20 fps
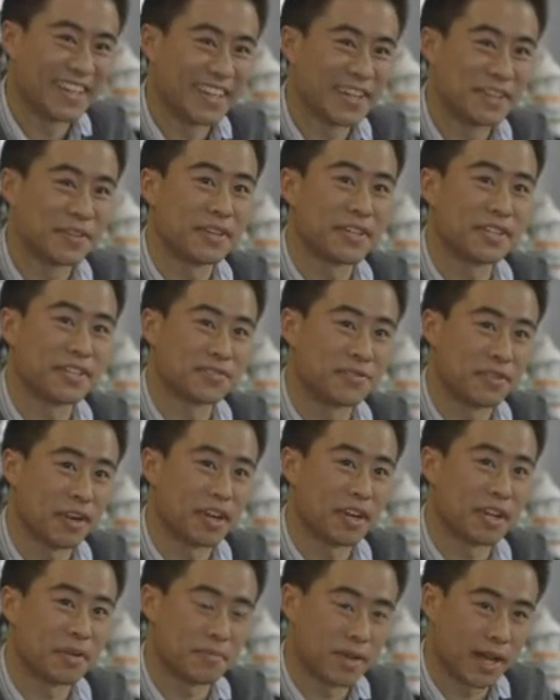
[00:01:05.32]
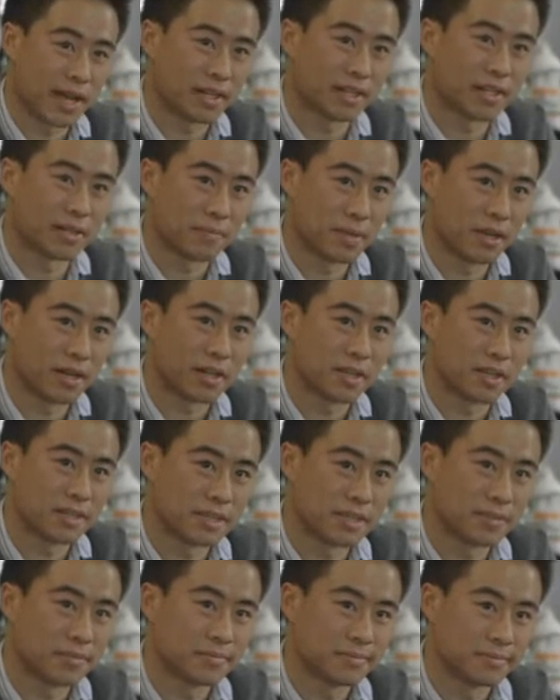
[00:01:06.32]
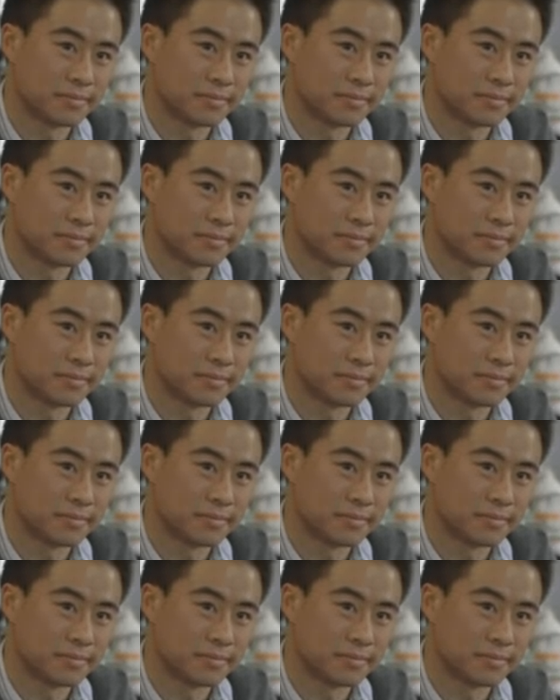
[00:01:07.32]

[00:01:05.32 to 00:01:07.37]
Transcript: Here he is Friday, back in La Paz.